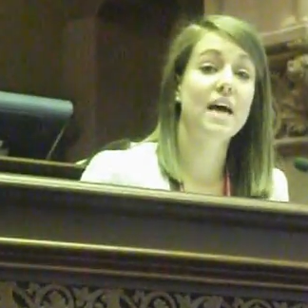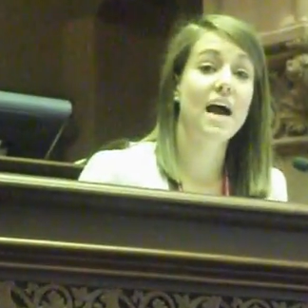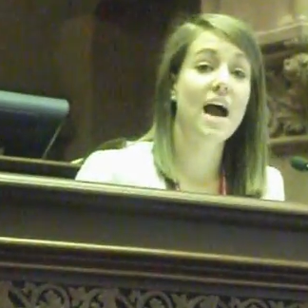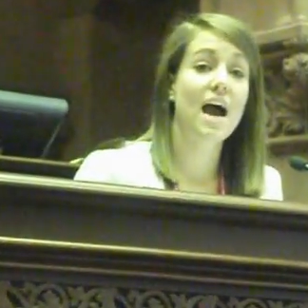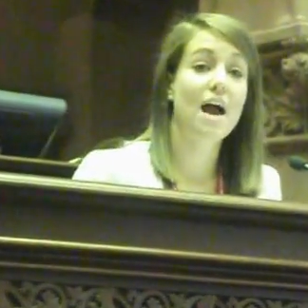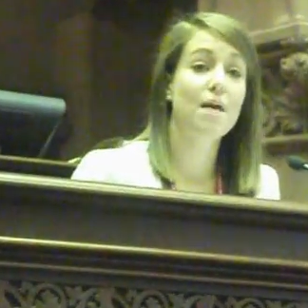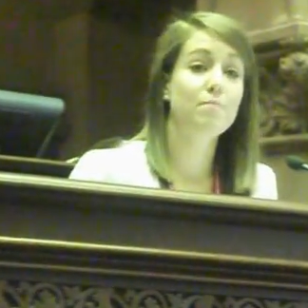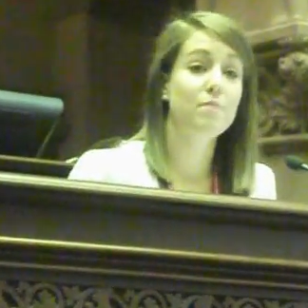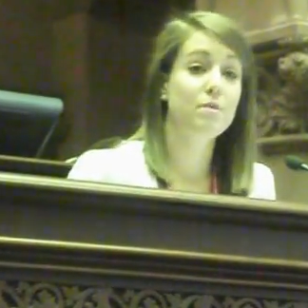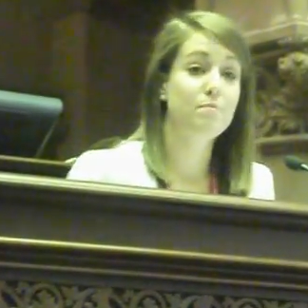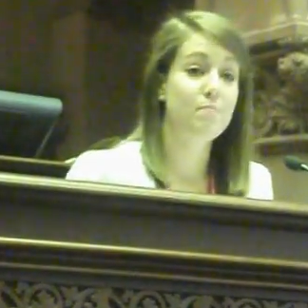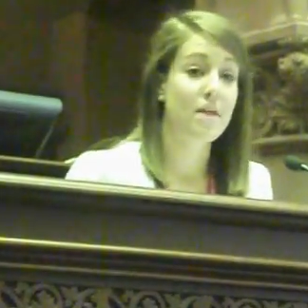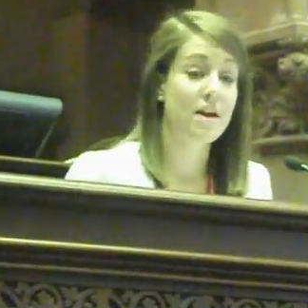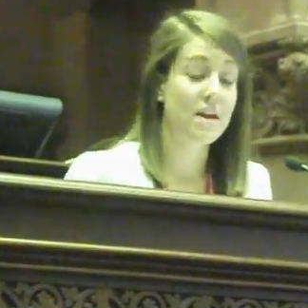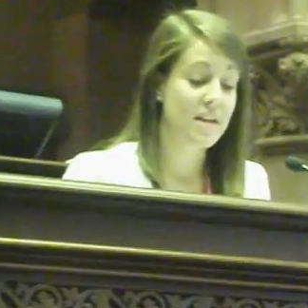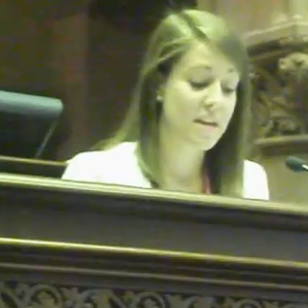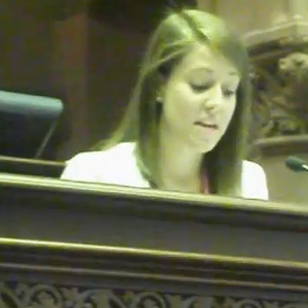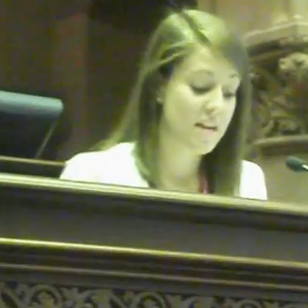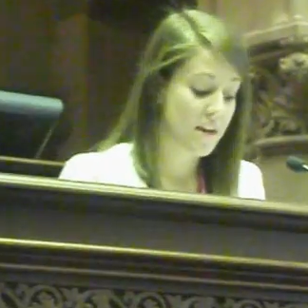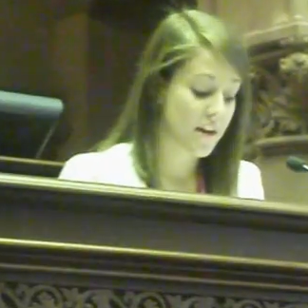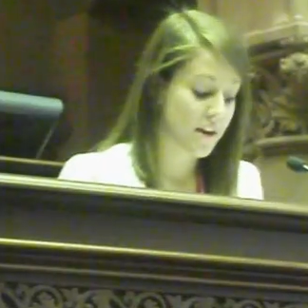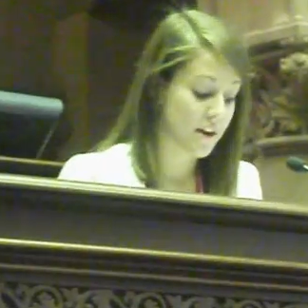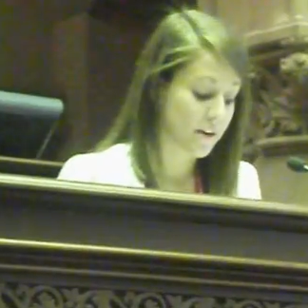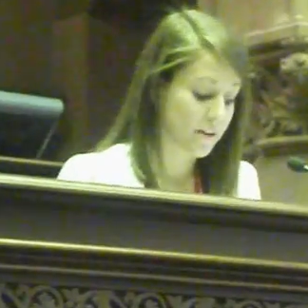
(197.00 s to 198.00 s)
time in
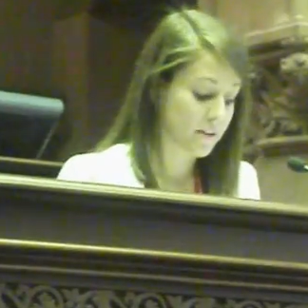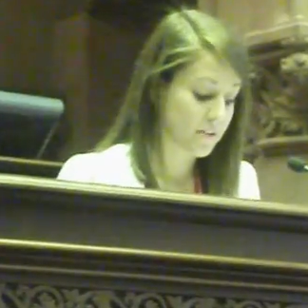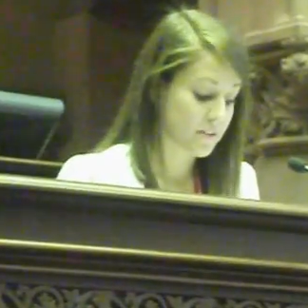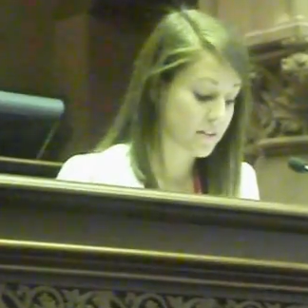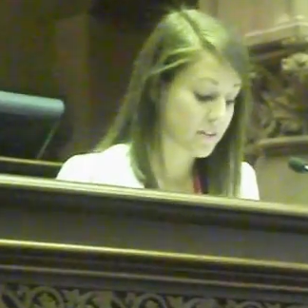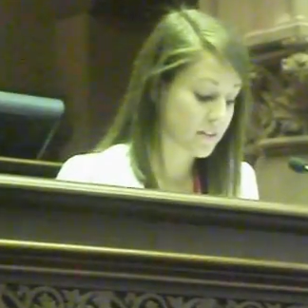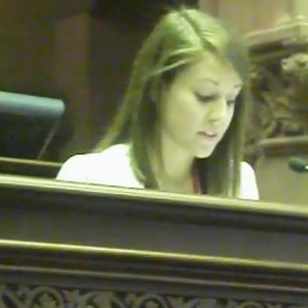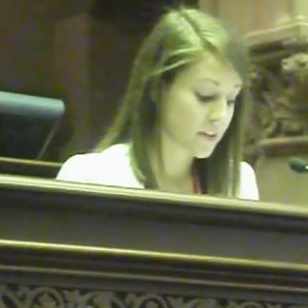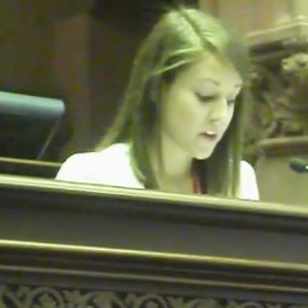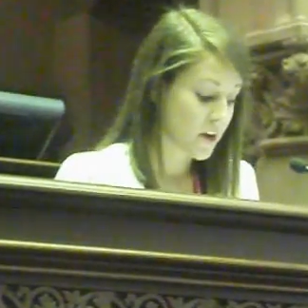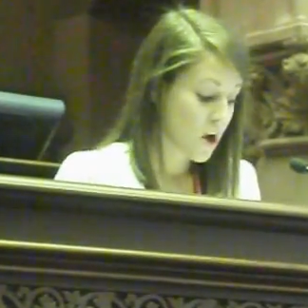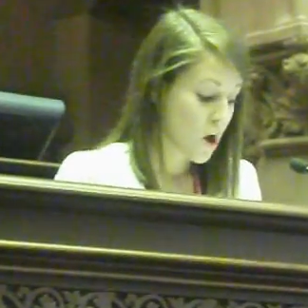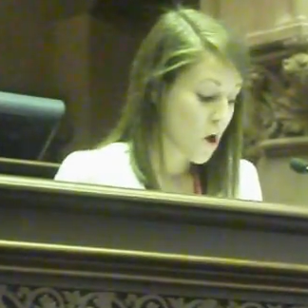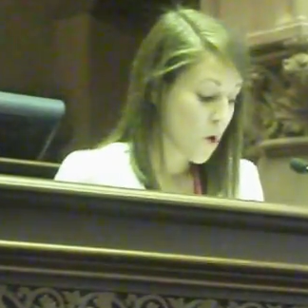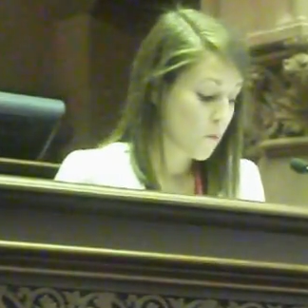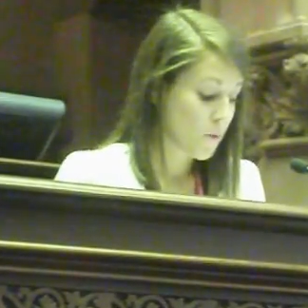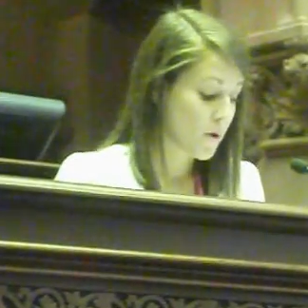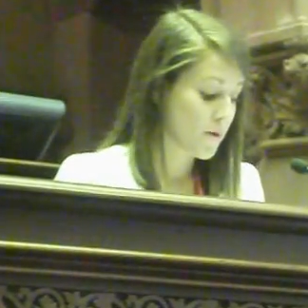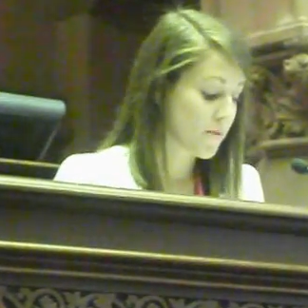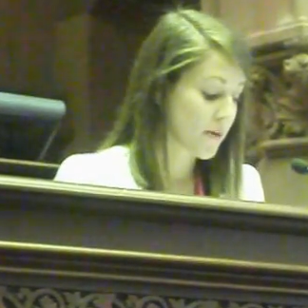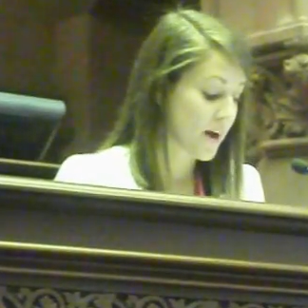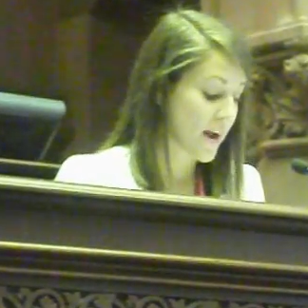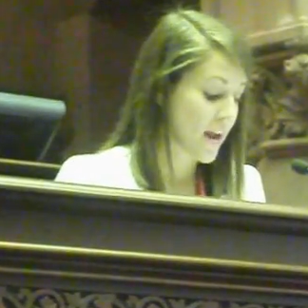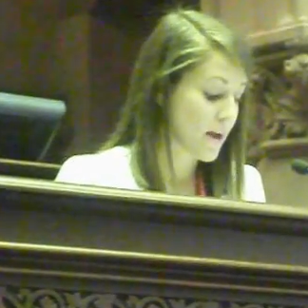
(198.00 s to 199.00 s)
many years,
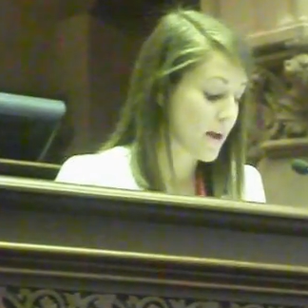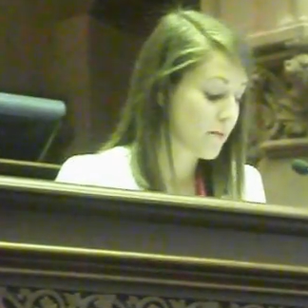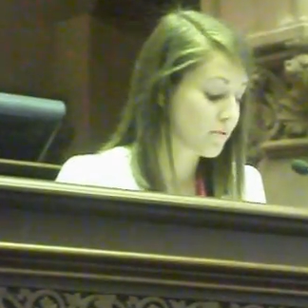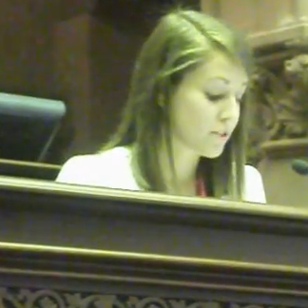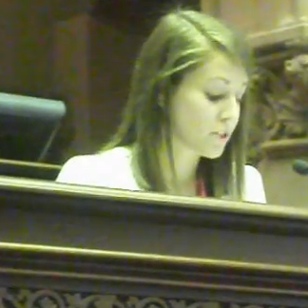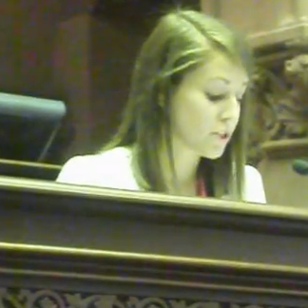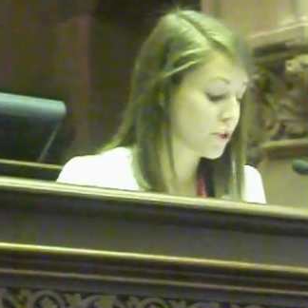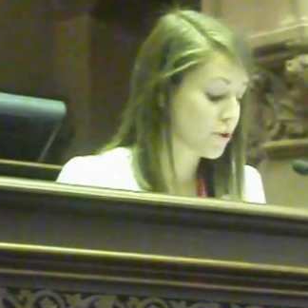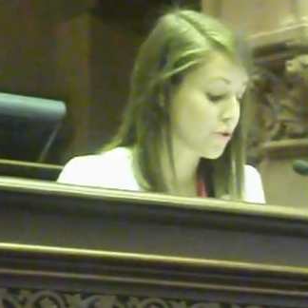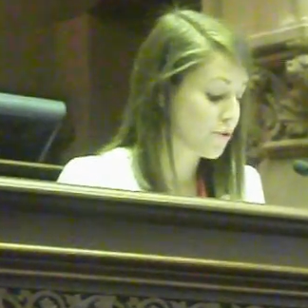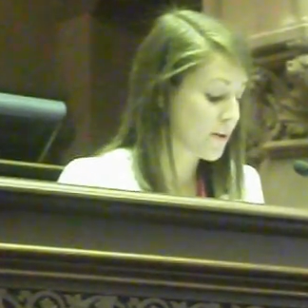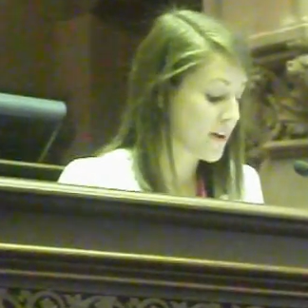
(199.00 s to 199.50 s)
we were able to